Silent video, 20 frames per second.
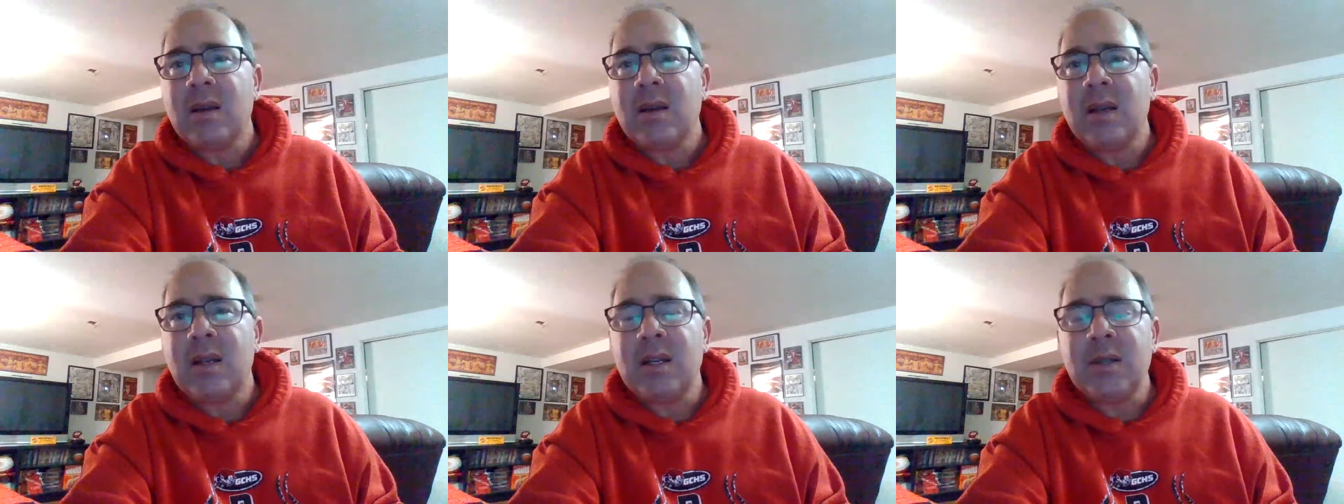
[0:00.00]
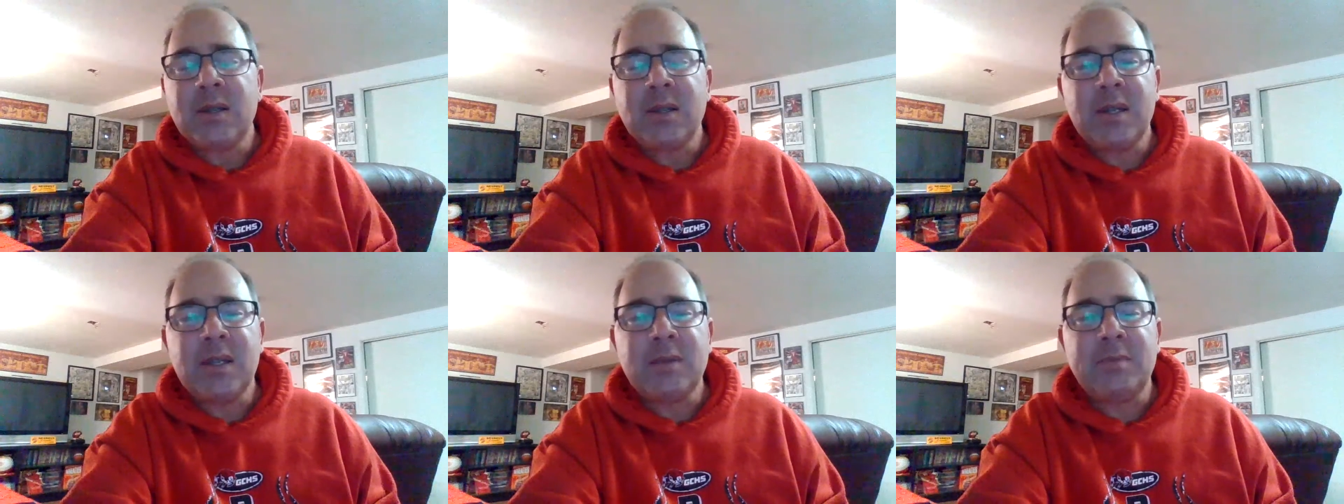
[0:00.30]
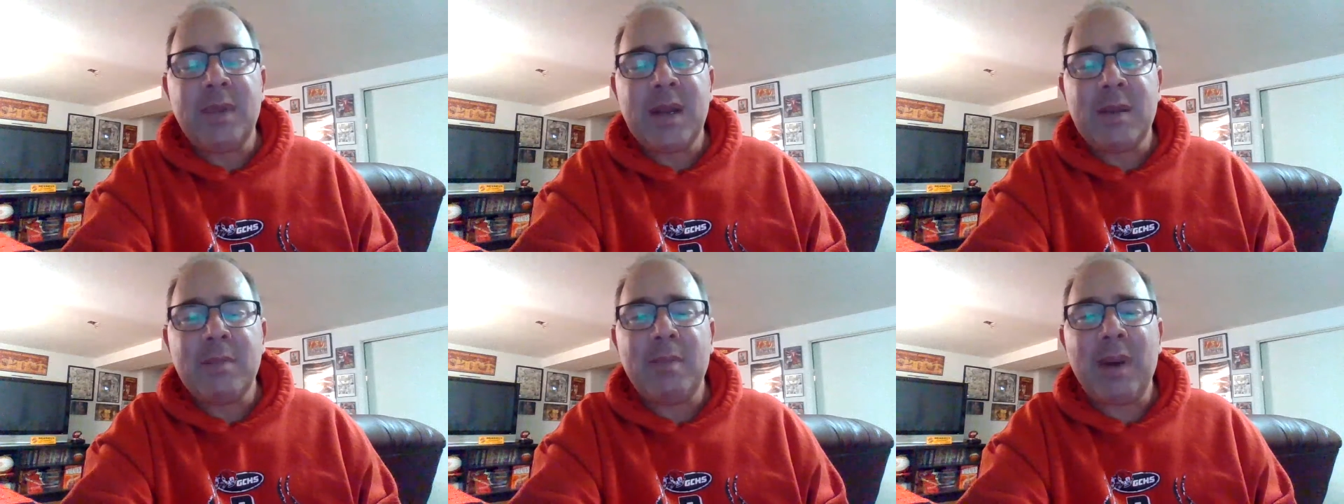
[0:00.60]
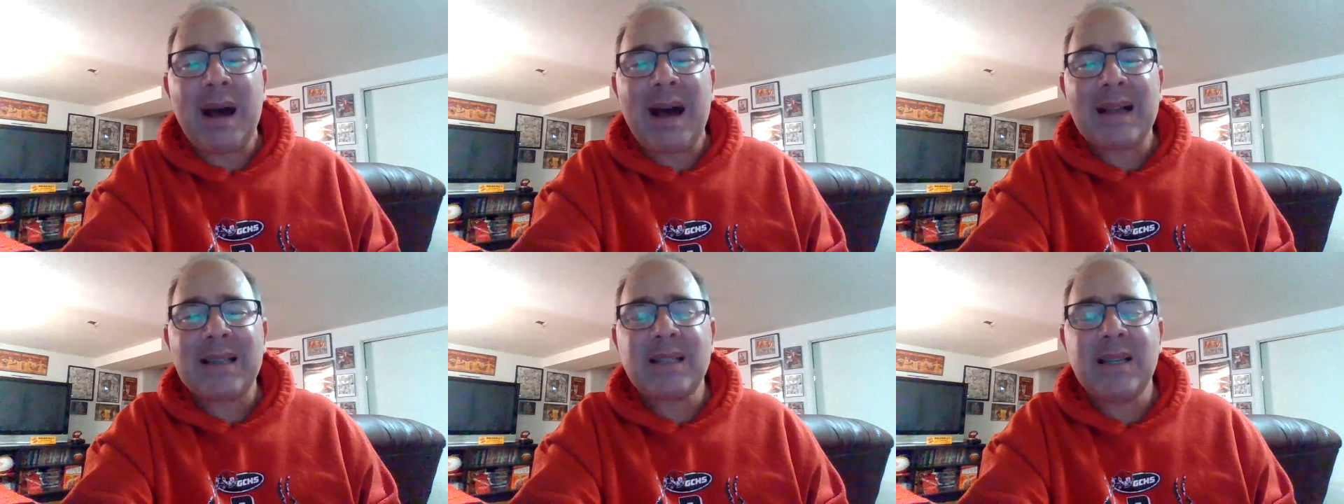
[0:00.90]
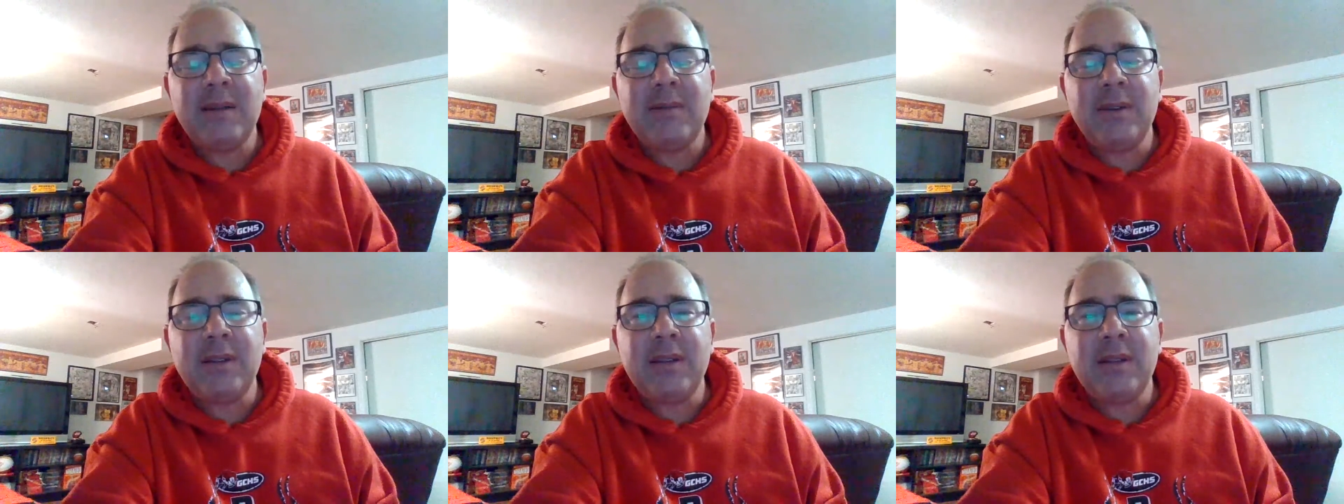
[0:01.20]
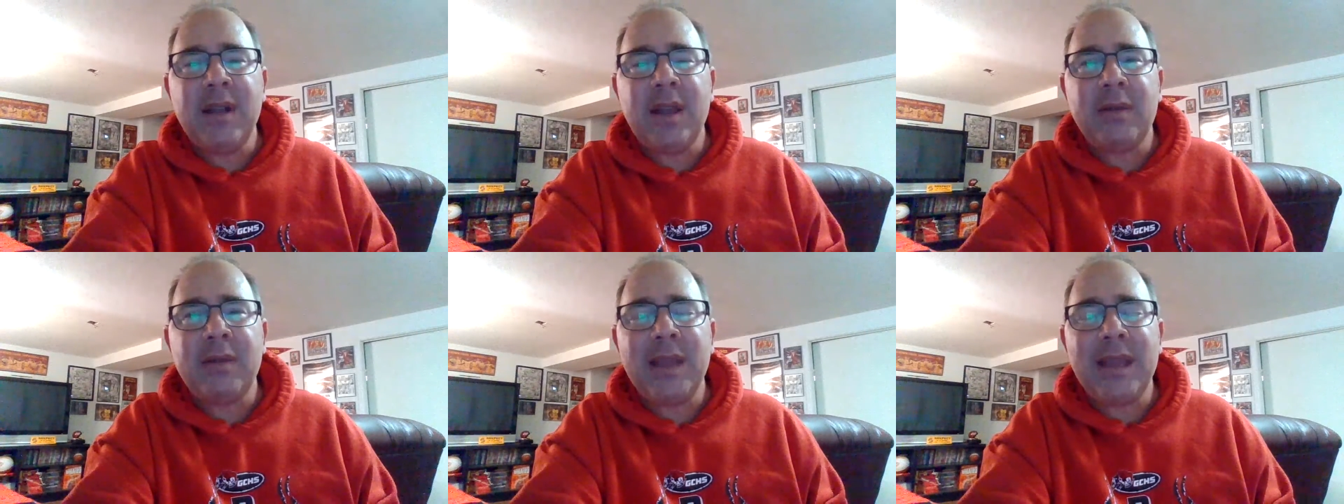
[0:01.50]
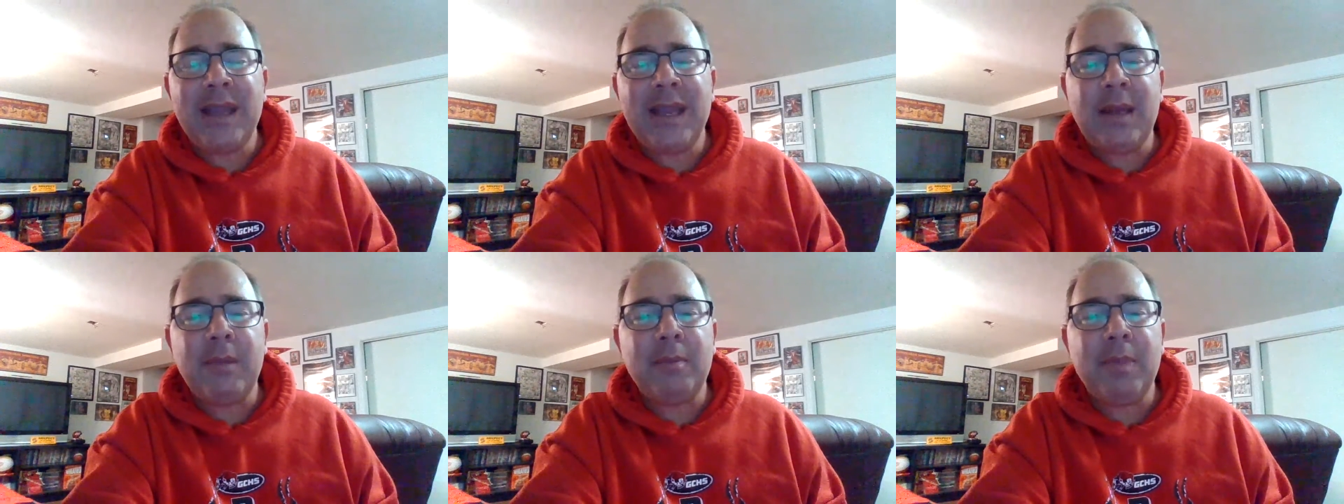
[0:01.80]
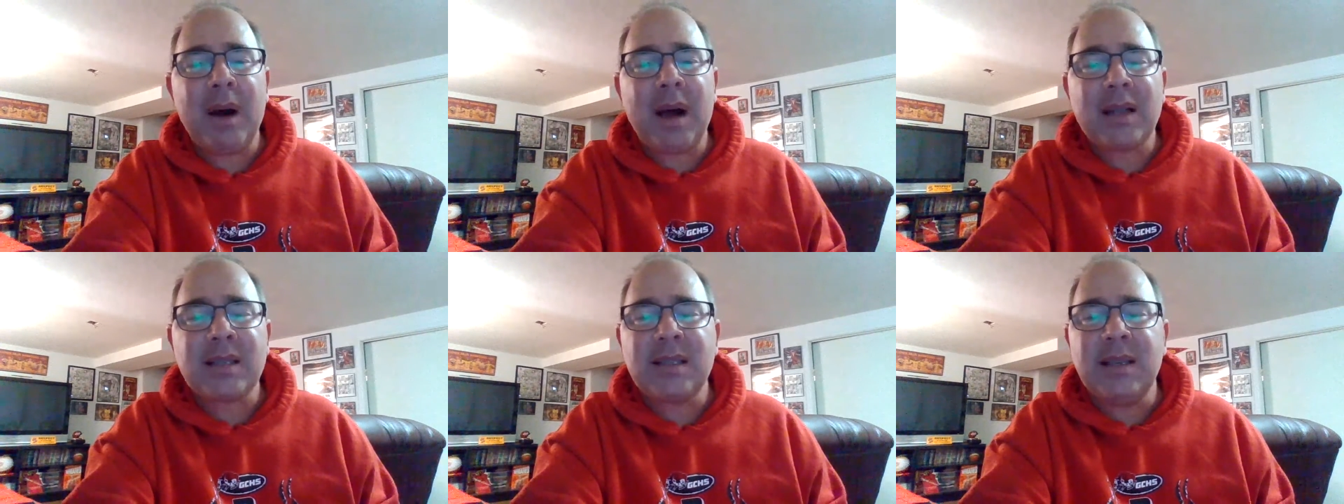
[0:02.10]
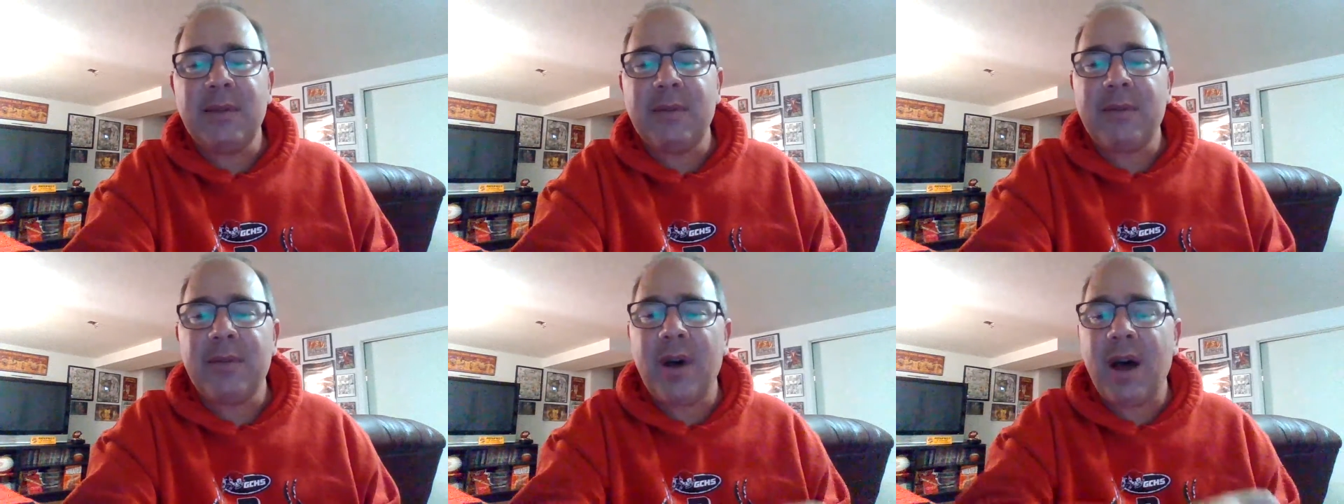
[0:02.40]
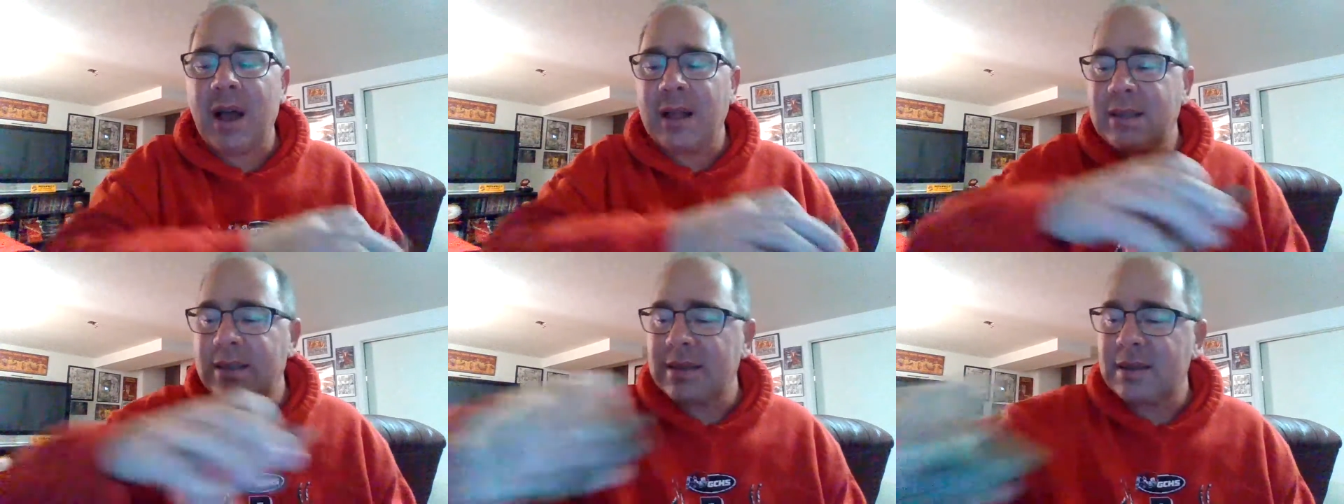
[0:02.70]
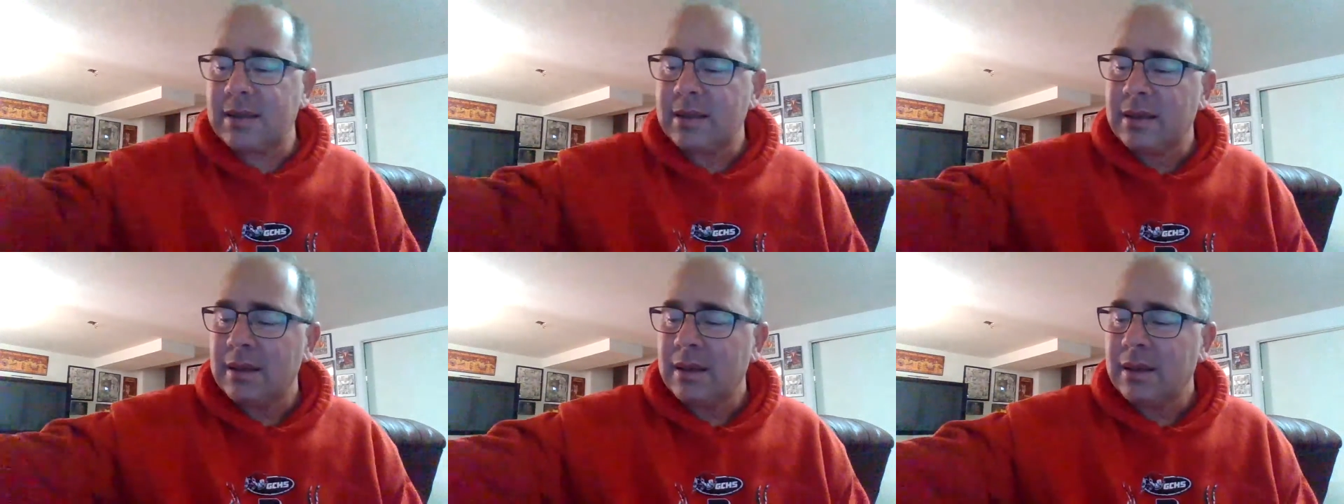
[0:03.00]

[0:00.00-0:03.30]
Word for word: is, is being positive and, and thinking positive thoughts.